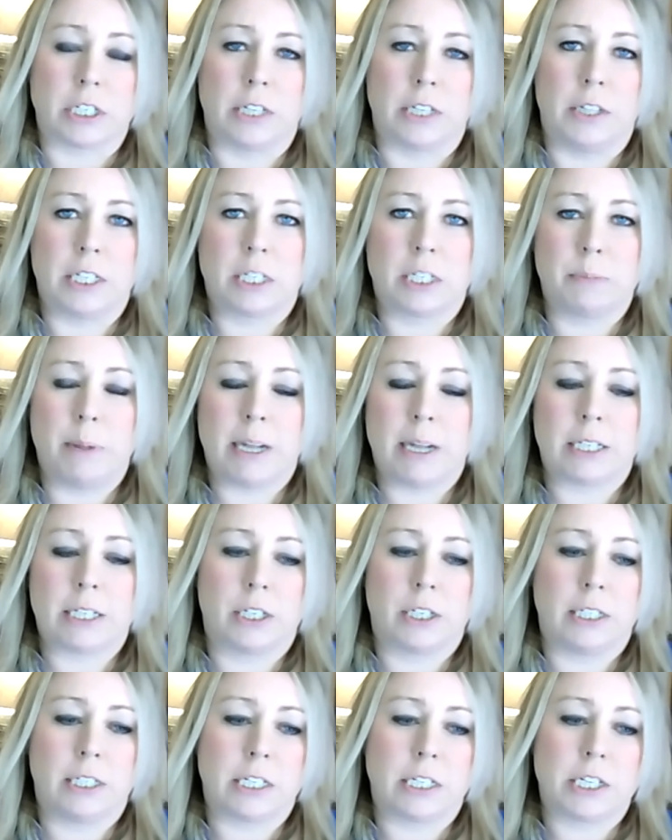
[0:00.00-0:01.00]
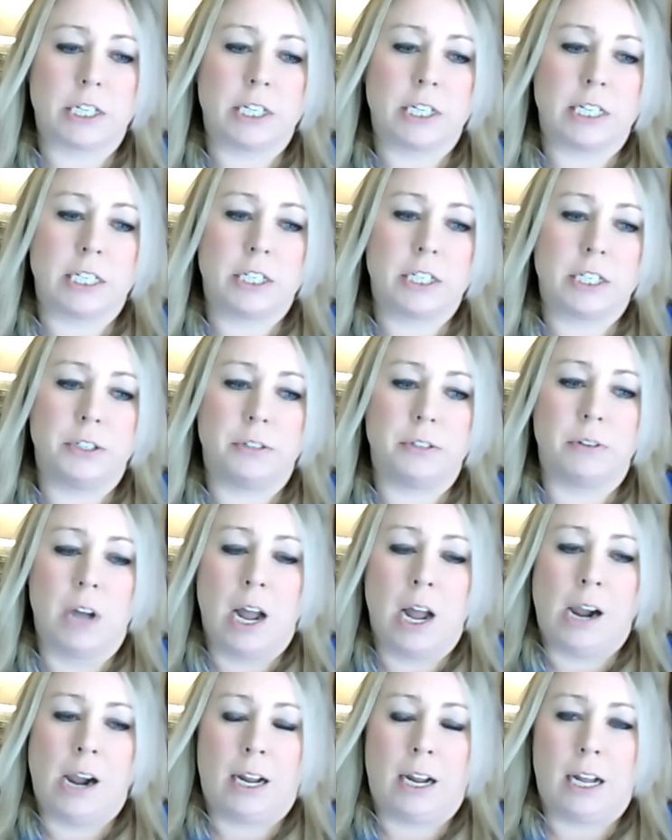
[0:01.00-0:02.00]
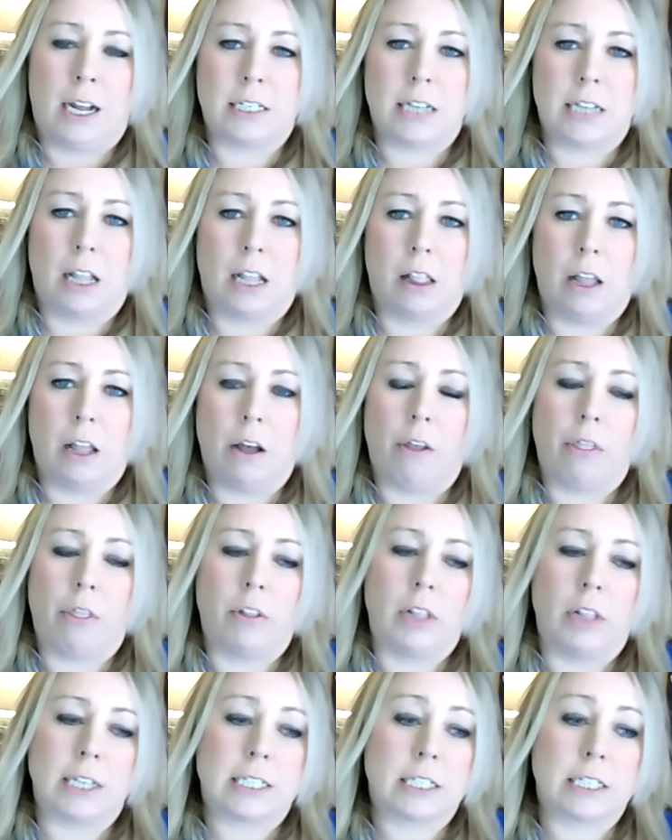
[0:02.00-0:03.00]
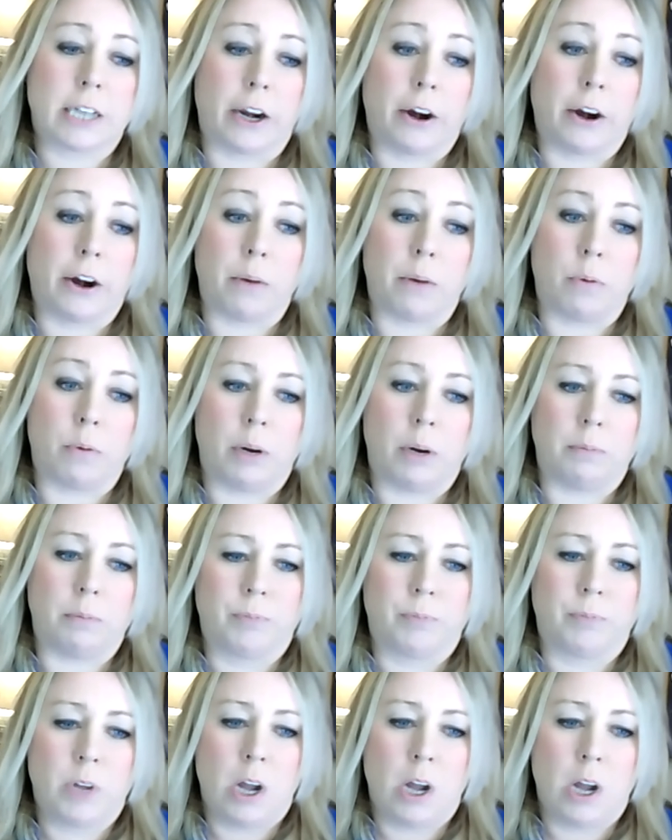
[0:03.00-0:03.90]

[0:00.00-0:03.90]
And this makes transitioning to telehealth a less scary one.